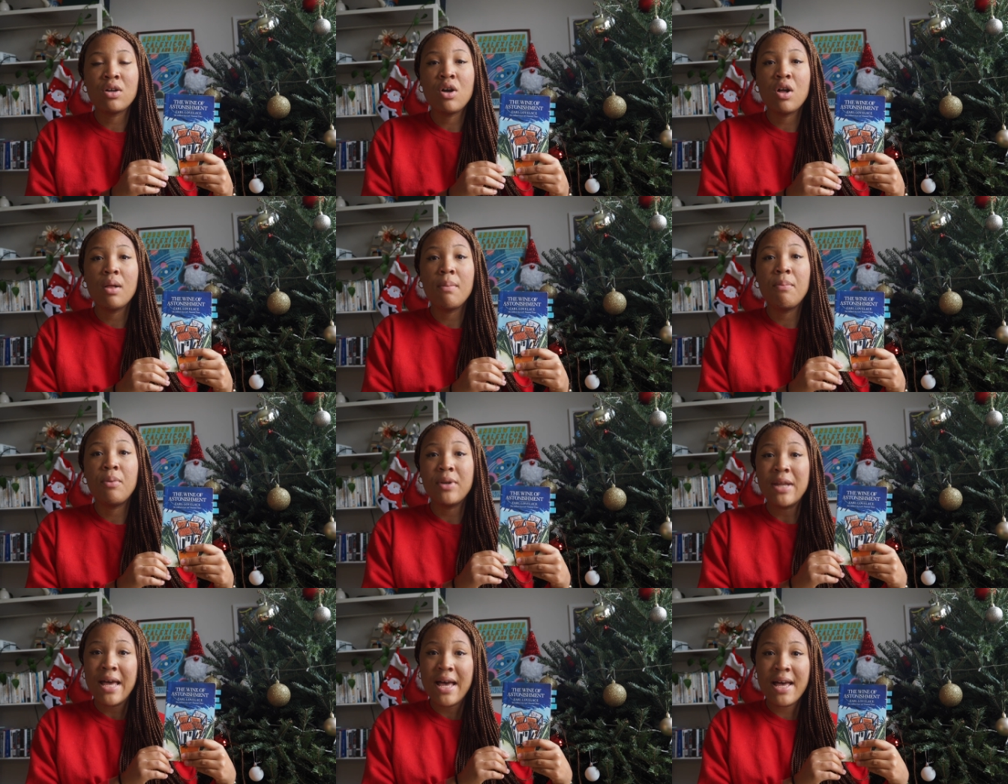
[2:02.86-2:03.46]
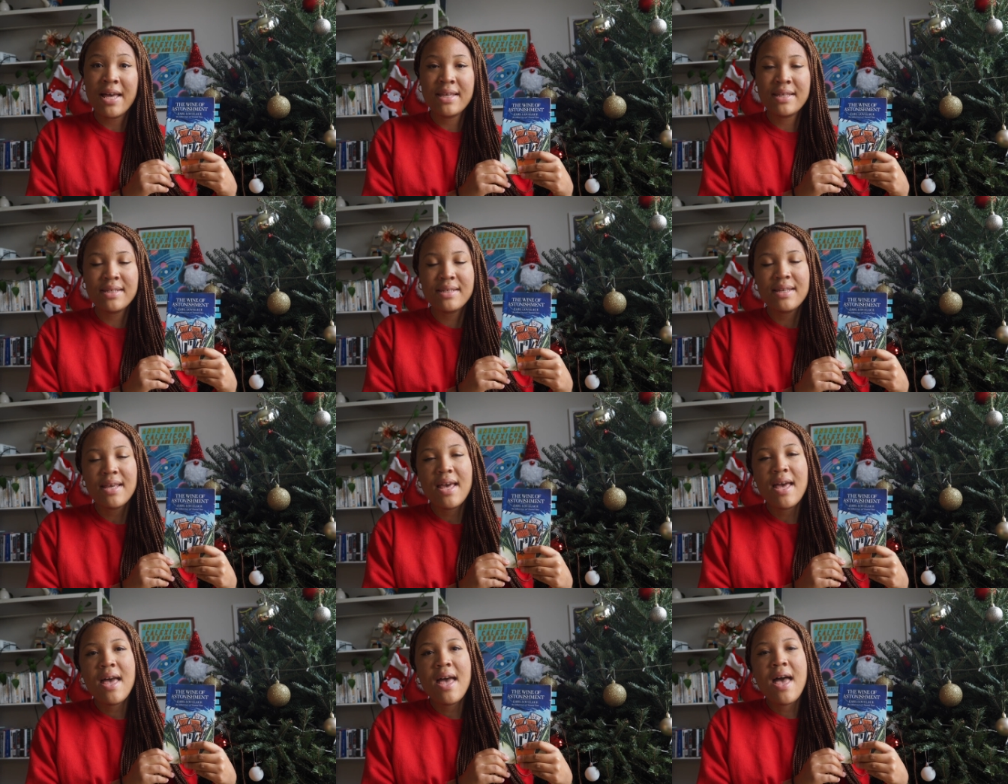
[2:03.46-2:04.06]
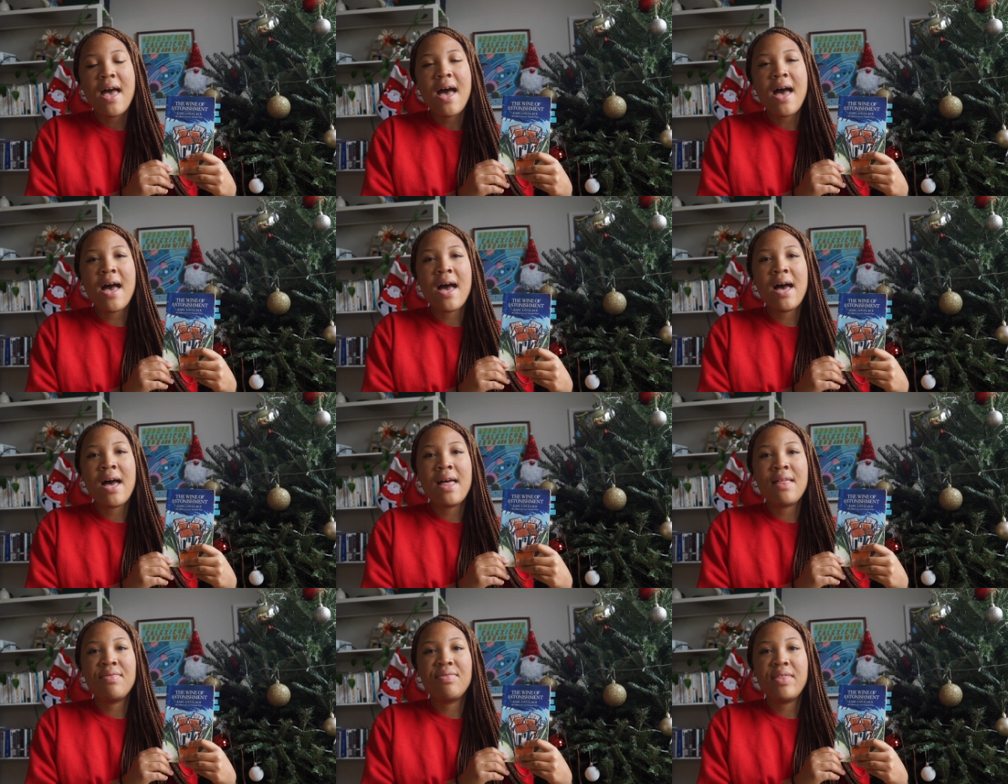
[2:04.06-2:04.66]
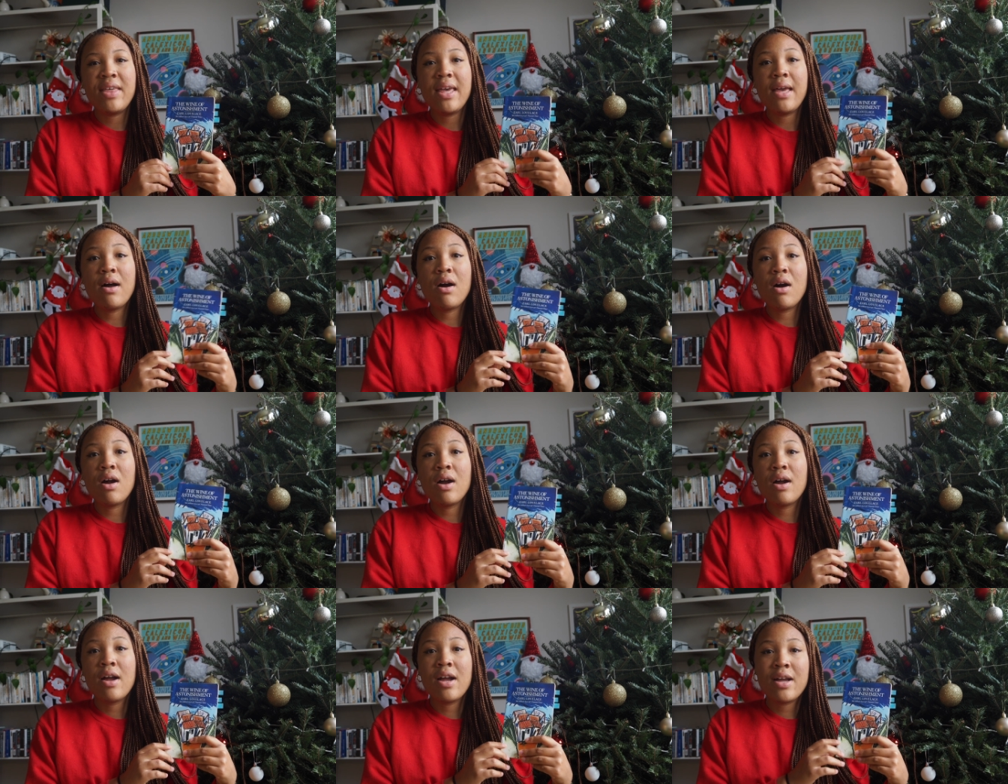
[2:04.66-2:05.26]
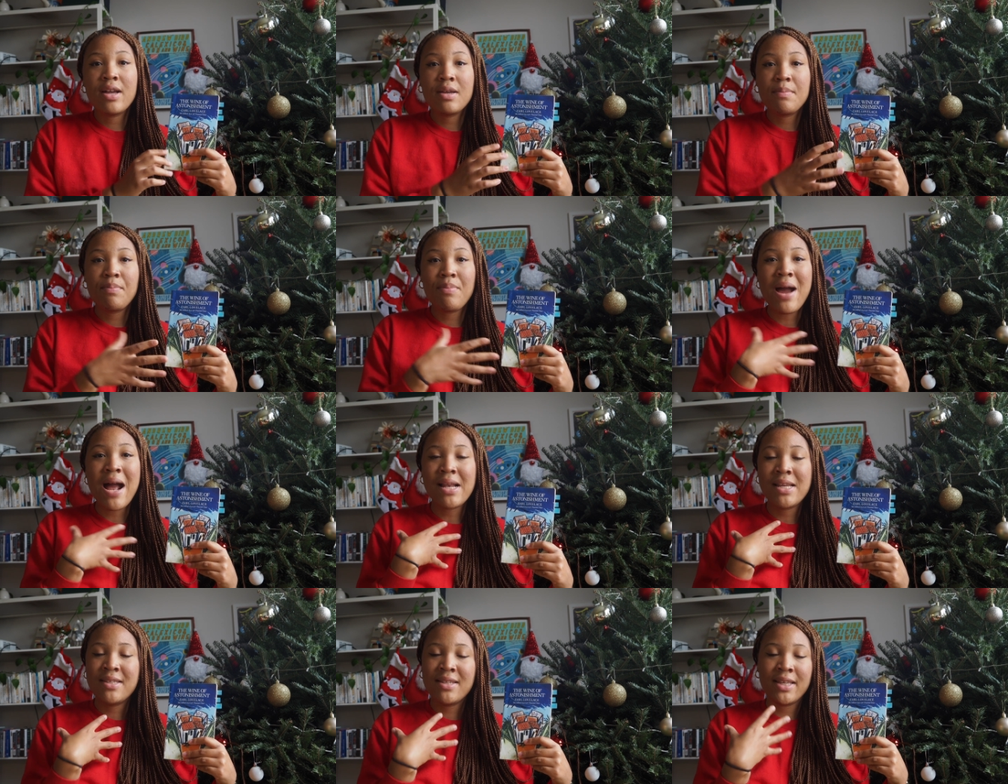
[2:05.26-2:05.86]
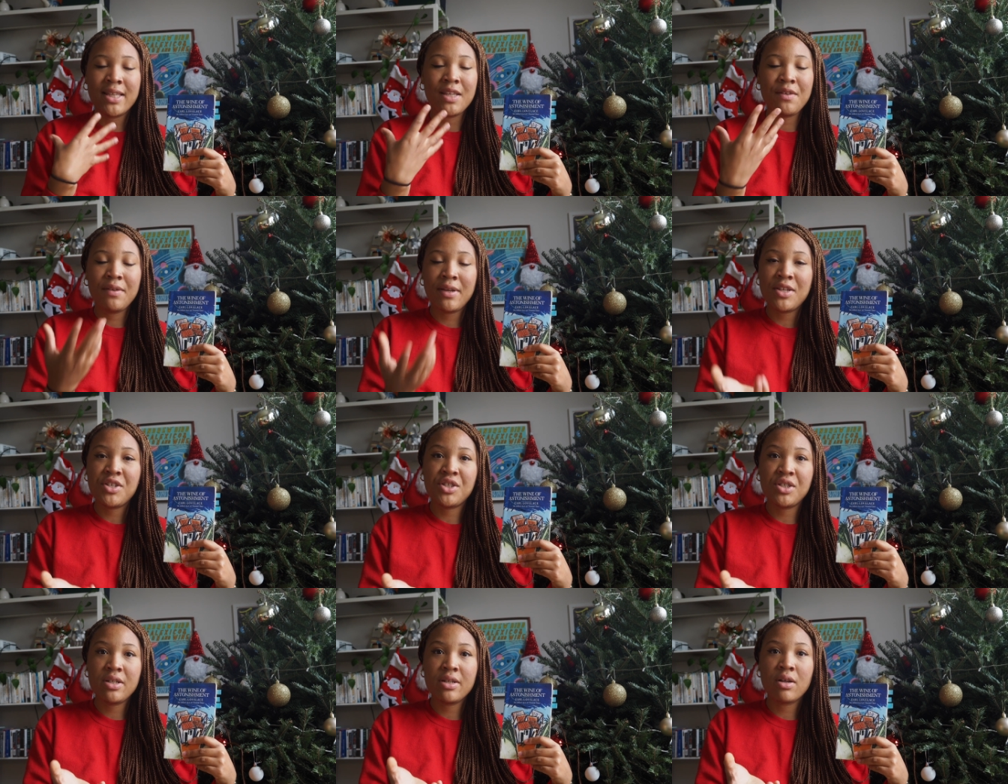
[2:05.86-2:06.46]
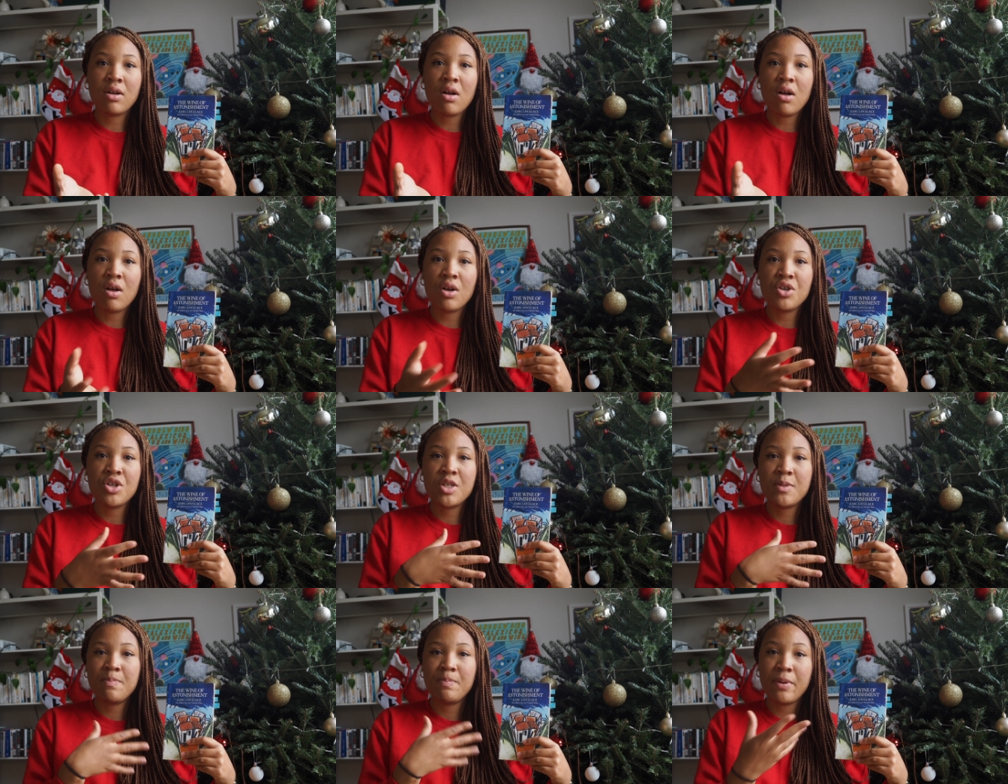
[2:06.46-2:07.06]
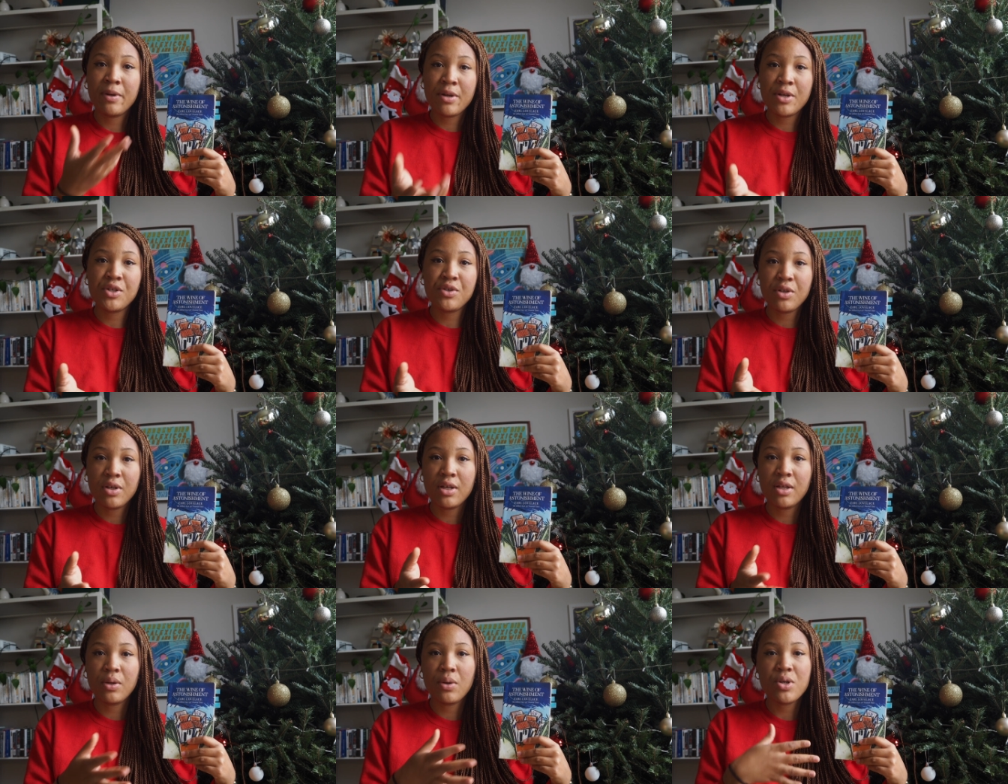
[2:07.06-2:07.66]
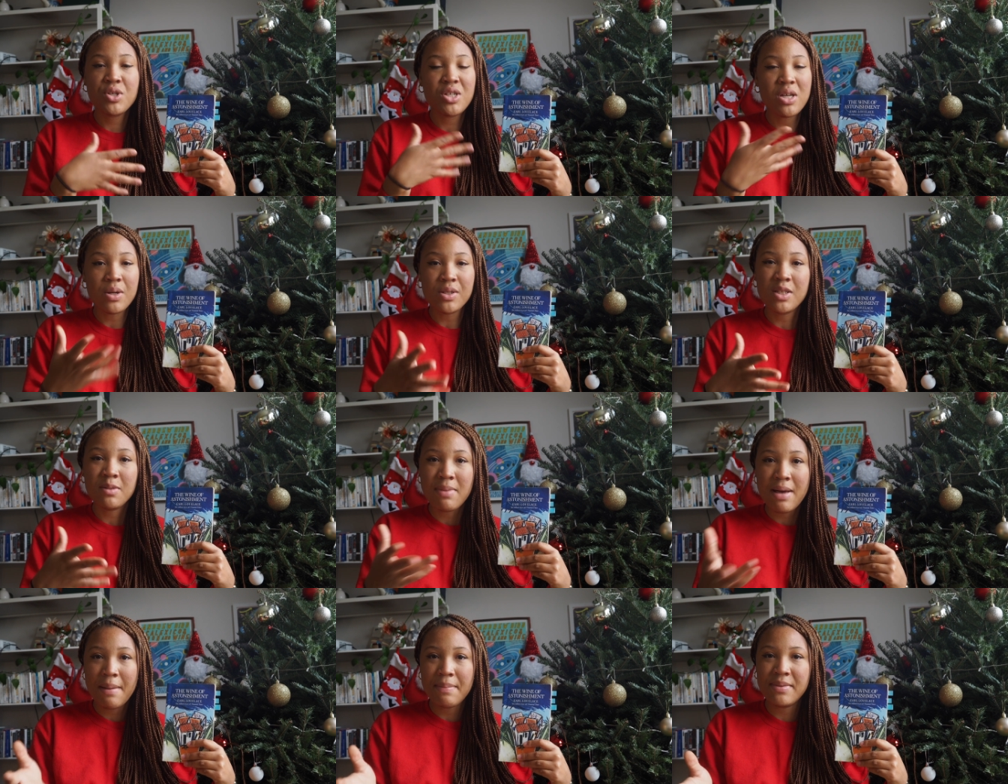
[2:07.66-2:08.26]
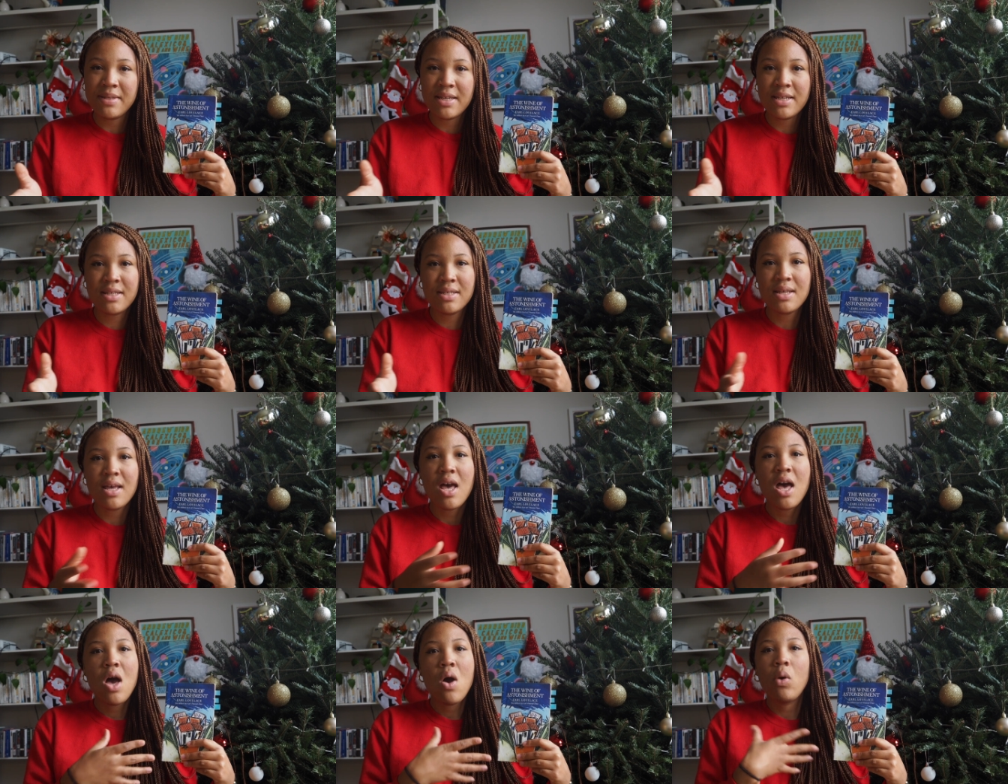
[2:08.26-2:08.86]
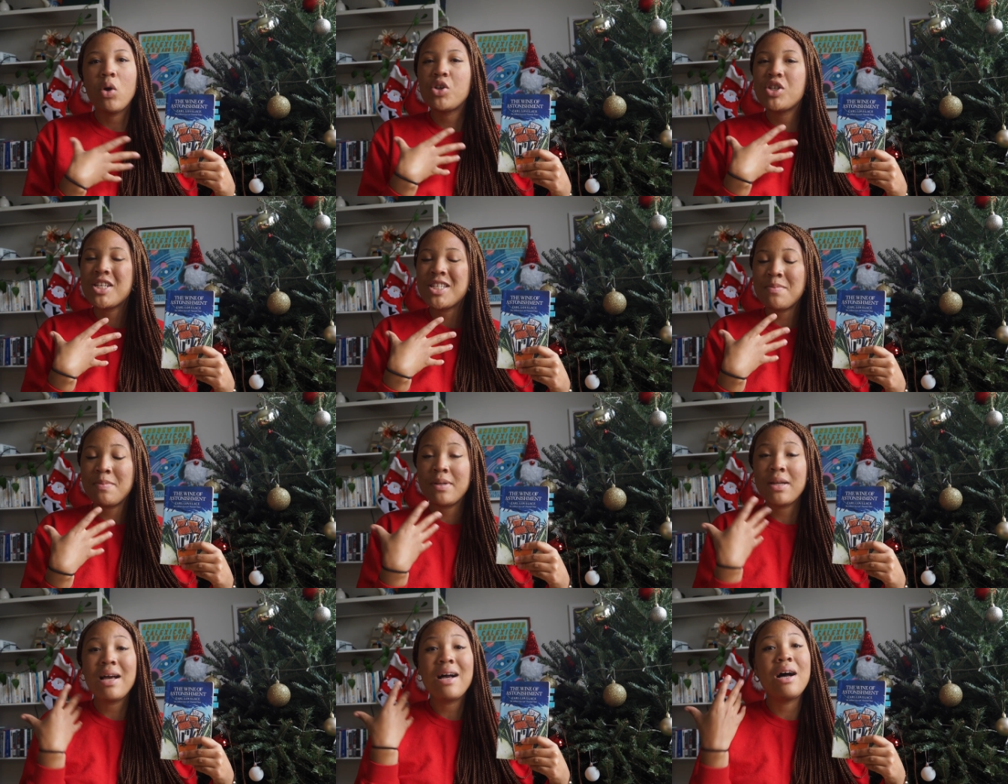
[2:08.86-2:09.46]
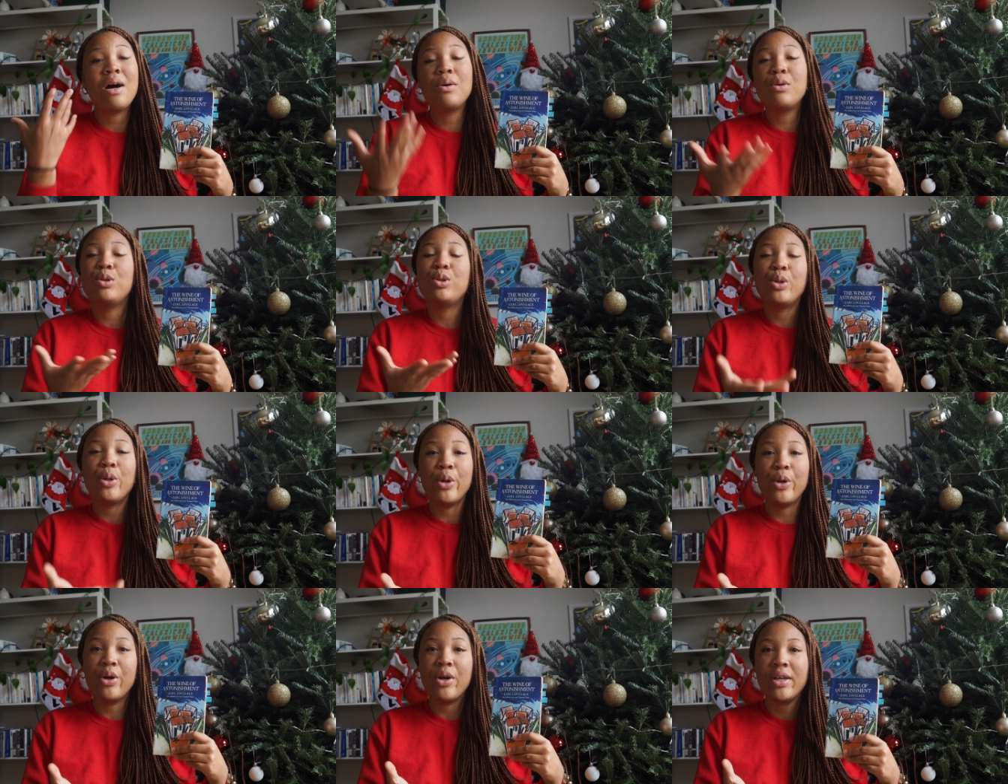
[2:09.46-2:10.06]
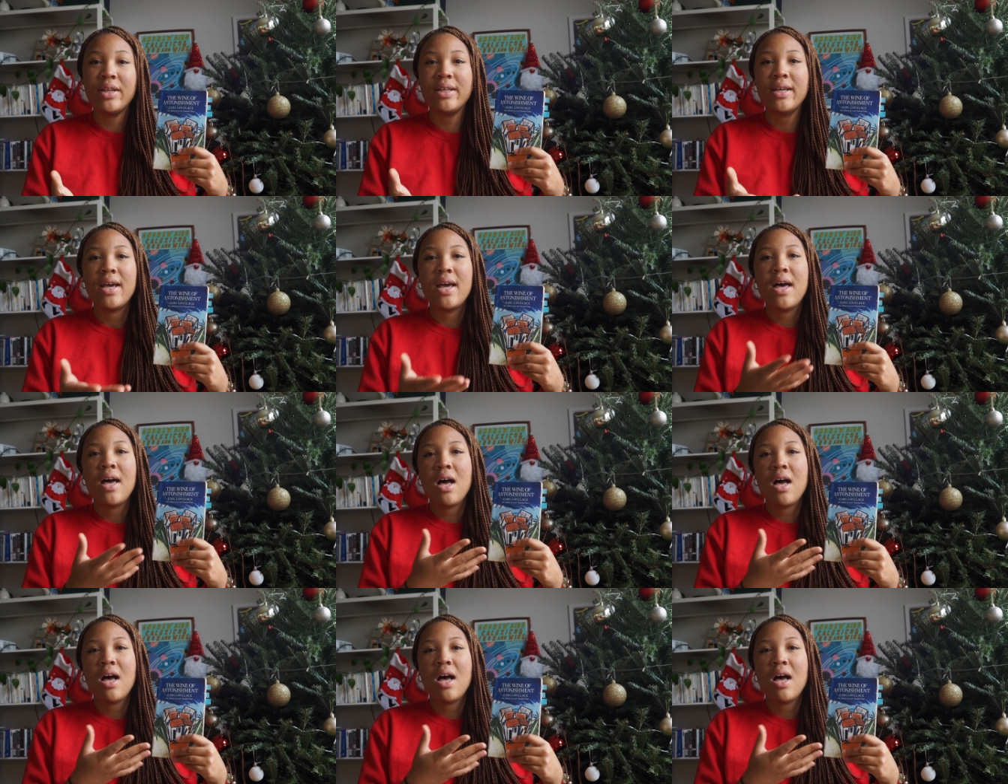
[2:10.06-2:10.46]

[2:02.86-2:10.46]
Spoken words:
called Bonas, and they are practicing the religion called Spiritual or Shelter Baptist, which has been outlawed